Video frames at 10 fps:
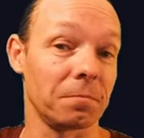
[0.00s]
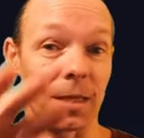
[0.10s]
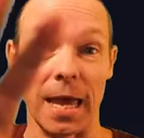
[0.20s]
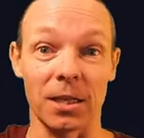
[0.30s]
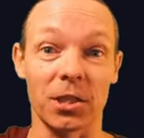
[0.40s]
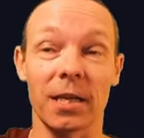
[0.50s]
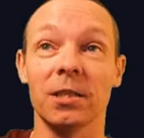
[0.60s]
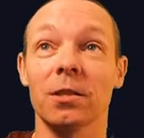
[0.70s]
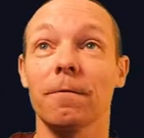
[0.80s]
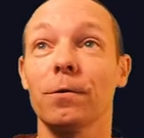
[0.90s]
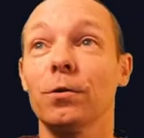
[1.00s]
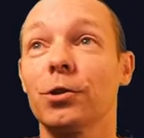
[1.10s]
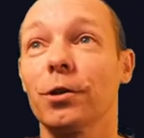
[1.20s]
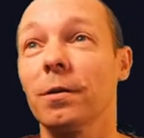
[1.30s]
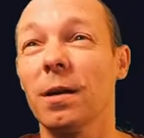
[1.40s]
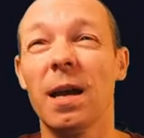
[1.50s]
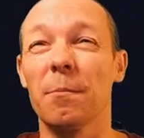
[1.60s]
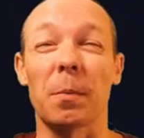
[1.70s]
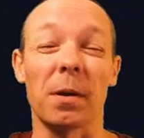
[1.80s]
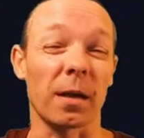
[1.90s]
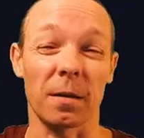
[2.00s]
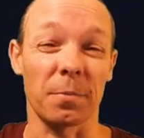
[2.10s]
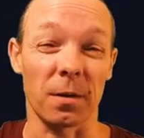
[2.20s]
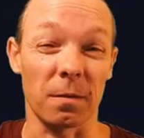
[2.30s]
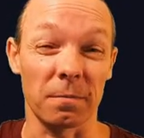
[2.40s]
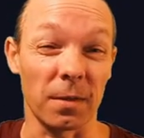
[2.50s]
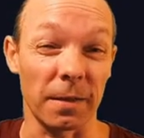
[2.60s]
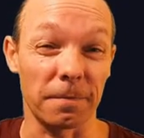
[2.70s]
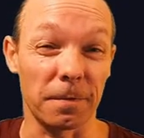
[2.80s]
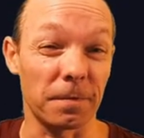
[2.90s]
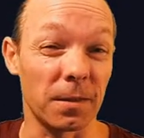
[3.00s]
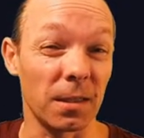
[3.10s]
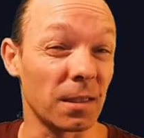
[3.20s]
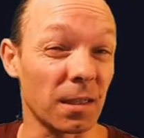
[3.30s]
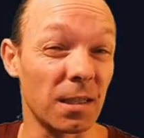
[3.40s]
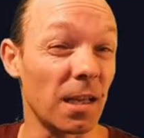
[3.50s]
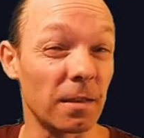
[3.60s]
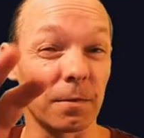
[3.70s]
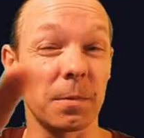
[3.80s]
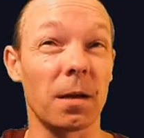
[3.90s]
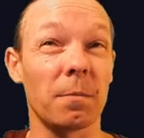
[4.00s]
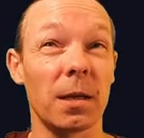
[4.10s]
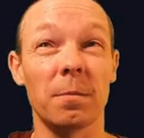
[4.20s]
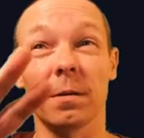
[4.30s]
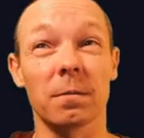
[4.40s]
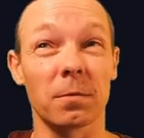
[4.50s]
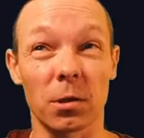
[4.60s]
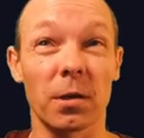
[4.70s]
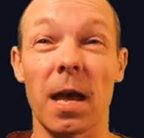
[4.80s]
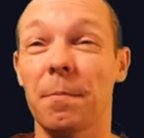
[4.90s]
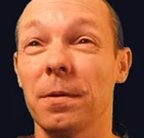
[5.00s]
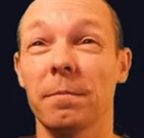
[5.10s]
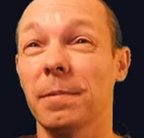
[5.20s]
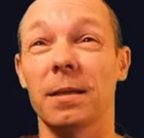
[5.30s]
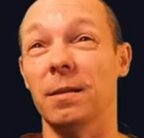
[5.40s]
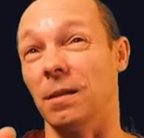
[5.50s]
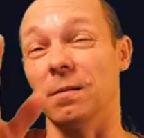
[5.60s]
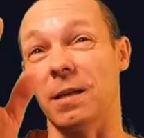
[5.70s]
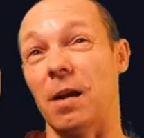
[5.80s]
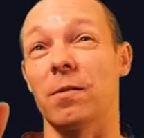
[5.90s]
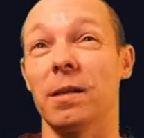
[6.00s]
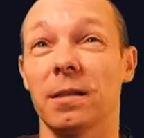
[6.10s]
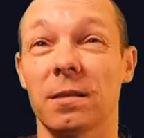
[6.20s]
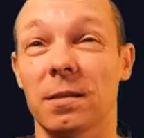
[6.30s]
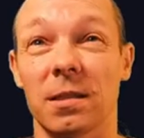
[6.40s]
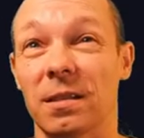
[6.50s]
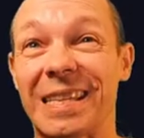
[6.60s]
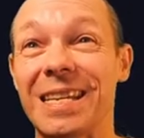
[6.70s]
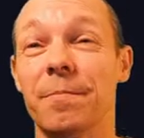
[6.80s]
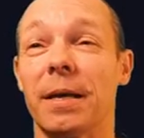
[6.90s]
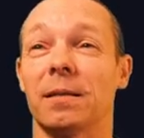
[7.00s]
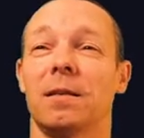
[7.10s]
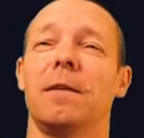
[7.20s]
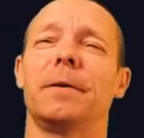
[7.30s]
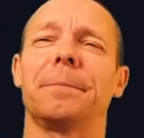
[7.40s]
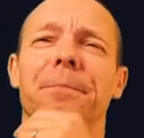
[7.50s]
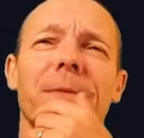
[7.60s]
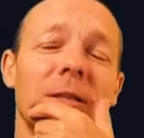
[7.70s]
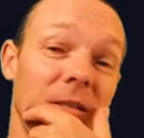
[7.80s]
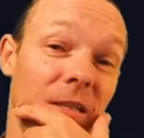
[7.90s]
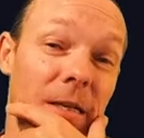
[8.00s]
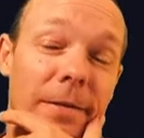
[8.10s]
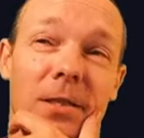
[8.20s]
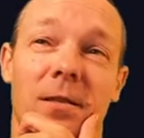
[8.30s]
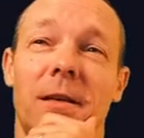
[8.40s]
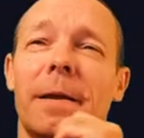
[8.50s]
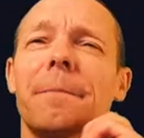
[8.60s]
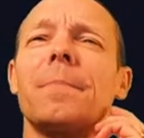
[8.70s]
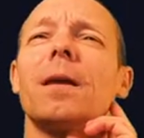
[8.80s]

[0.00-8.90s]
Can change in the future. Probably like about like 50, 60 years from now, maybe it could happen. But you know, currently it's just the best ever. Just saying, just saying.